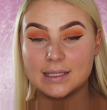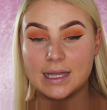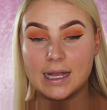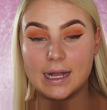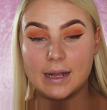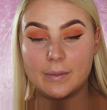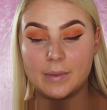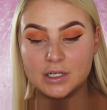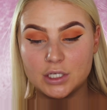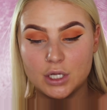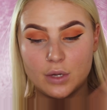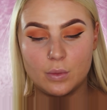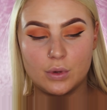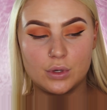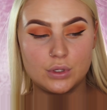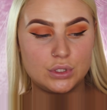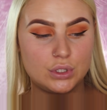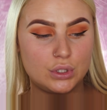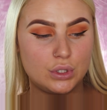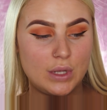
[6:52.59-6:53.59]
Um, I don't
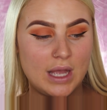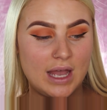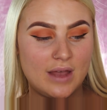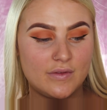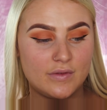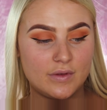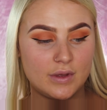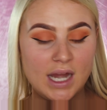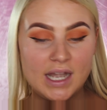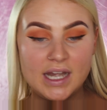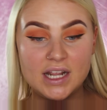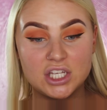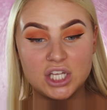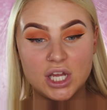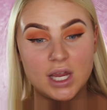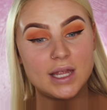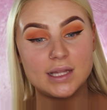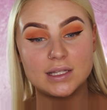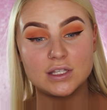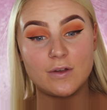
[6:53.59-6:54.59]
want to have any
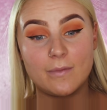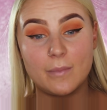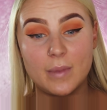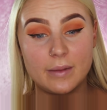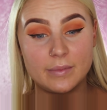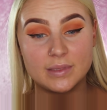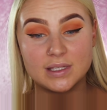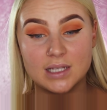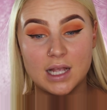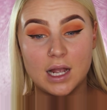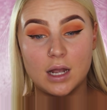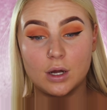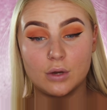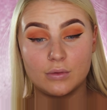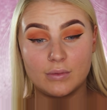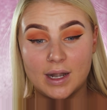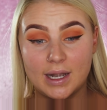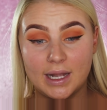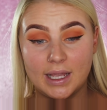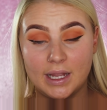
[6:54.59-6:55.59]
chance of my mascara
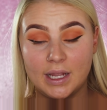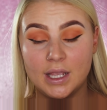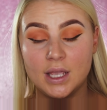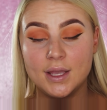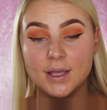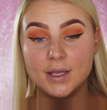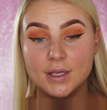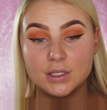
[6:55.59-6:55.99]
running,